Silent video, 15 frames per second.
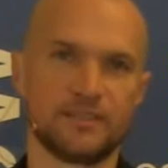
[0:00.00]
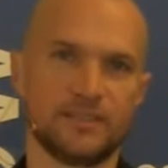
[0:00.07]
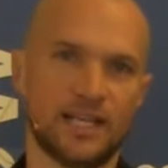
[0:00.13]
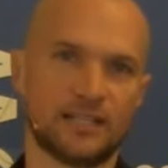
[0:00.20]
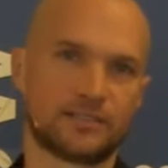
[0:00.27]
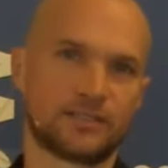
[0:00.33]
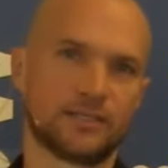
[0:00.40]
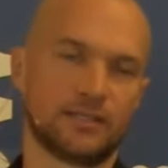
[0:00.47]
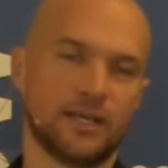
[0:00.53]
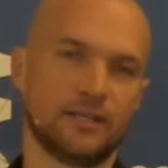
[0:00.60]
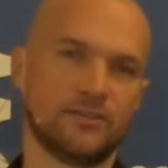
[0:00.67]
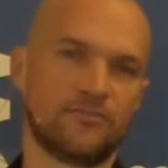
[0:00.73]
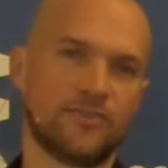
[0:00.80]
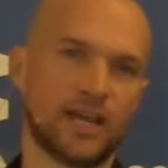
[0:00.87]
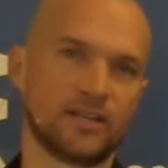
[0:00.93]
That's a
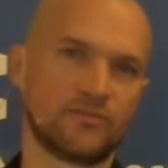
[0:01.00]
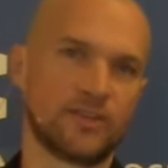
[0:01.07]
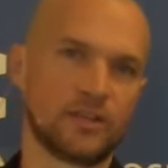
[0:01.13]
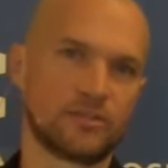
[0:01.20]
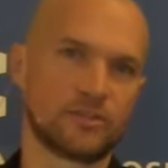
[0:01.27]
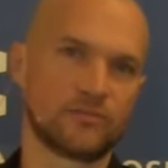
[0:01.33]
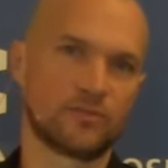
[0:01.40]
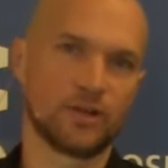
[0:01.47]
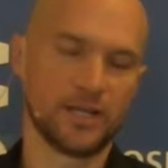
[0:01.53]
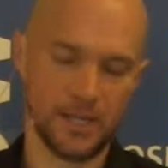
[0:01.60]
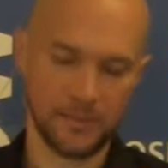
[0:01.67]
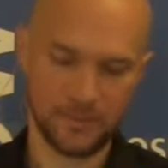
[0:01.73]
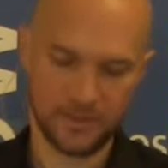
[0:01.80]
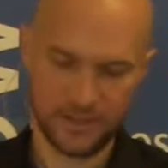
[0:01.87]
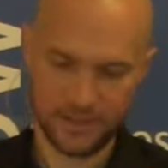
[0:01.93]
defining feature for
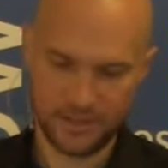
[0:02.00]
him.